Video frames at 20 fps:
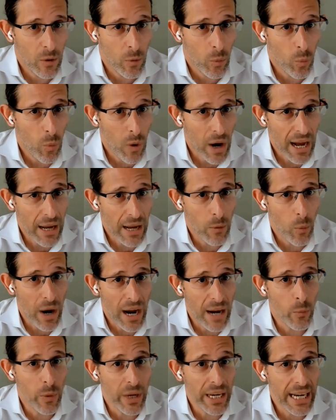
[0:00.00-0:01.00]

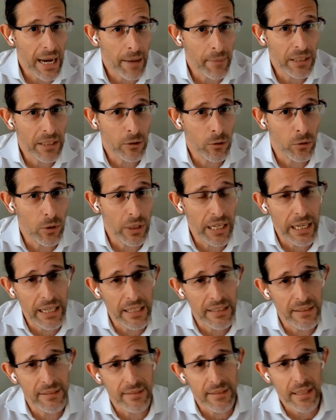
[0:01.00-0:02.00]
While we're coming to
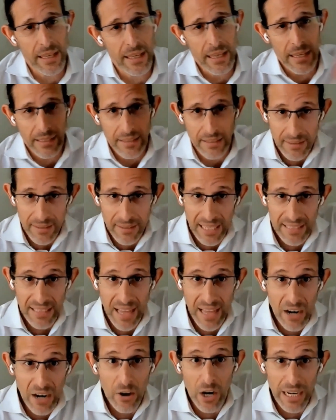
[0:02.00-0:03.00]
kids that
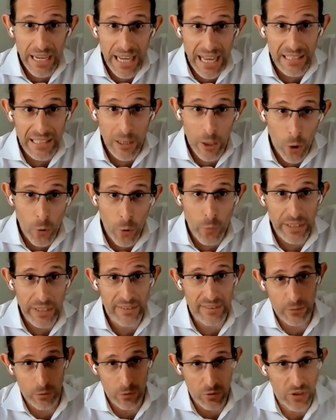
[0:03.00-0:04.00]
are at low
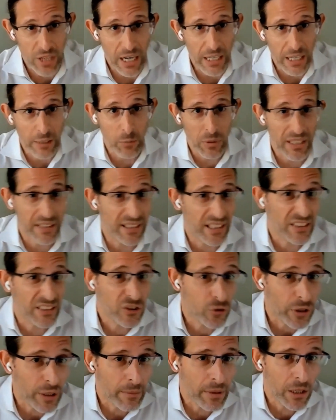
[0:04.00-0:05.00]
risk to start with, at
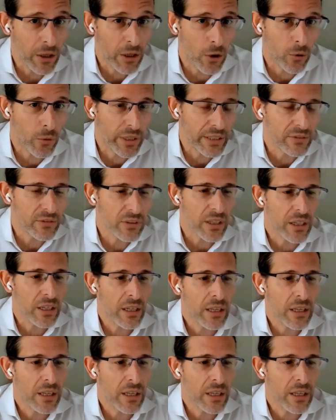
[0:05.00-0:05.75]
extremely low risk,